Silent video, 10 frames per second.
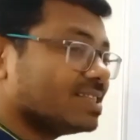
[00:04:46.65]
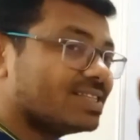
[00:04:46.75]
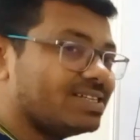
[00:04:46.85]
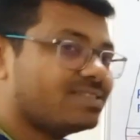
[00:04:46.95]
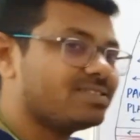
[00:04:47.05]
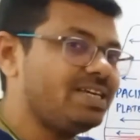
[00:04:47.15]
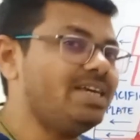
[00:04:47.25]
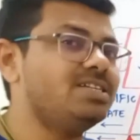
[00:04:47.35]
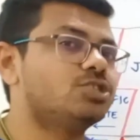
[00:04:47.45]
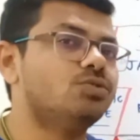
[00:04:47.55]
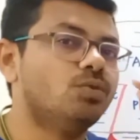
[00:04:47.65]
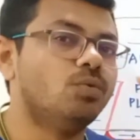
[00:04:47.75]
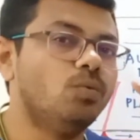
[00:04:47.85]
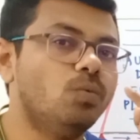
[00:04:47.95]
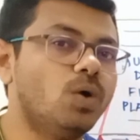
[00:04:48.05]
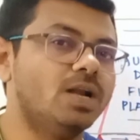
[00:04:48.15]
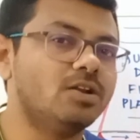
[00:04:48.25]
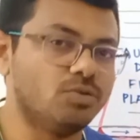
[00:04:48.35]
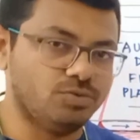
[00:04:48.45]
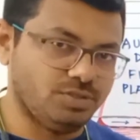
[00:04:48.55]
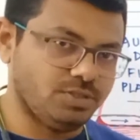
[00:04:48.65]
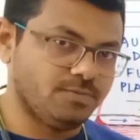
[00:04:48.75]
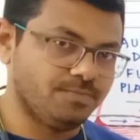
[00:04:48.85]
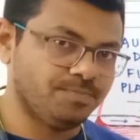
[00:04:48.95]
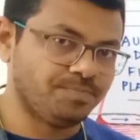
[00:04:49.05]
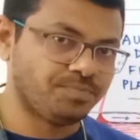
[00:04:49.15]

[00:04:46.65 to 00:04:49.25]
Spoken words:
This is one cause.